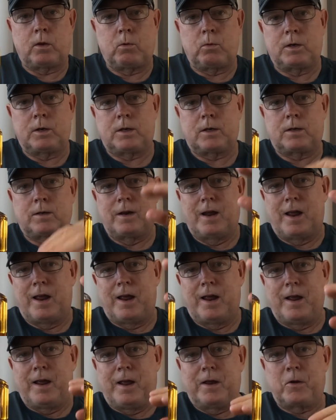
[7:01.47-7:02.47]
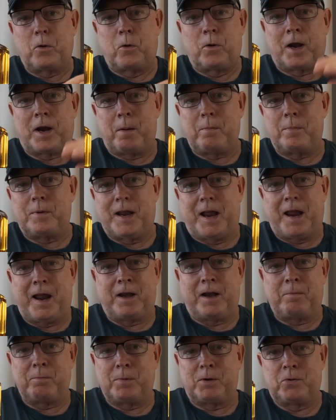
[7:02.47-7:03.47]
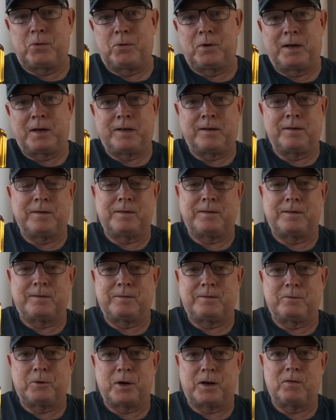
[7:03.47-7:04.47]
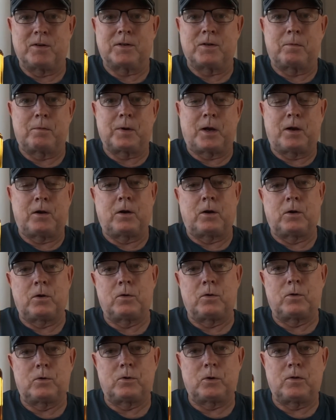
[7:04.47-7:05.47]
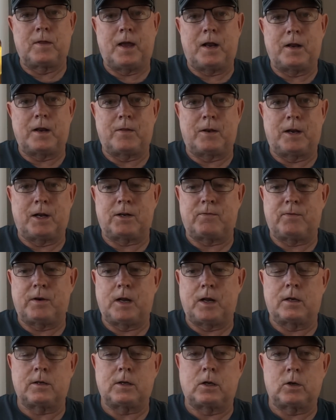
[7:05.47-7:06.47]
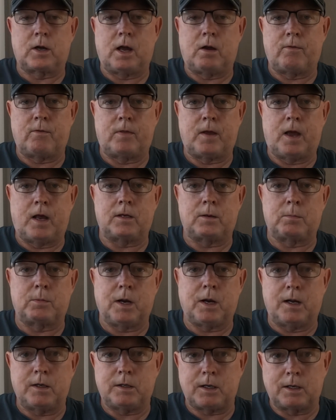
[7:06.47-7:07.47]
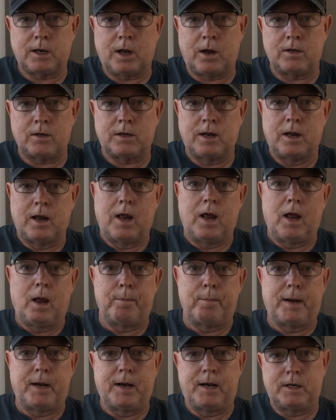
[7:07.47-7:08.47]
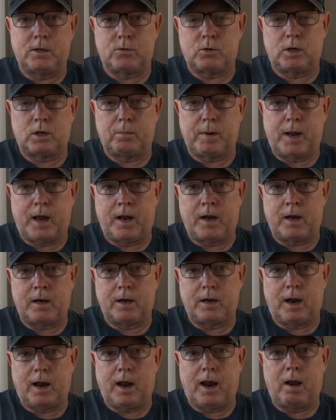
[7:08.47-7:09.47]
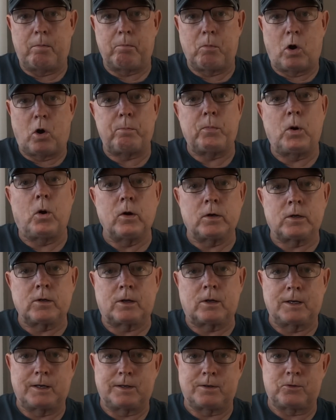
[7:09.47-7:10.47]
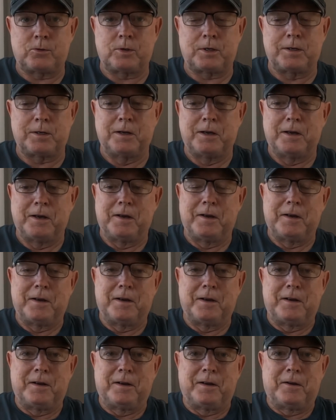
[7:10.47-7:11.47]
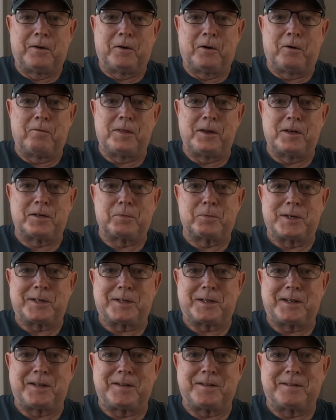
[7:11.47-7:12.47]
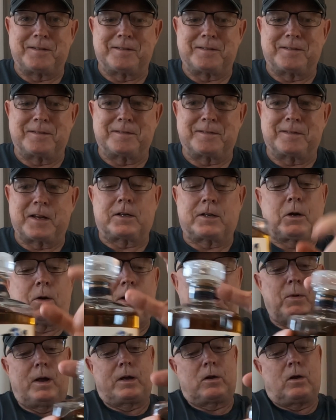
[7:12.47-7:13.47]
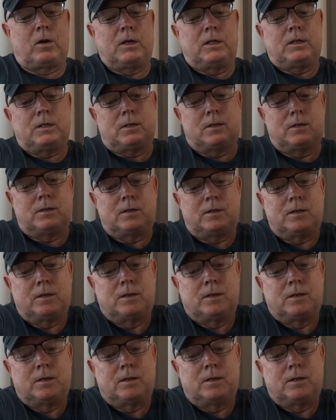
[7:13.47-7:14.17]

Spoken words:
whether it's gone up, down, in between, whatever. So I'm going to do that in the next video, so look out for that. Some tasting notes, a bit of history about it, and my personal history of this whiskey. So anyway, guys,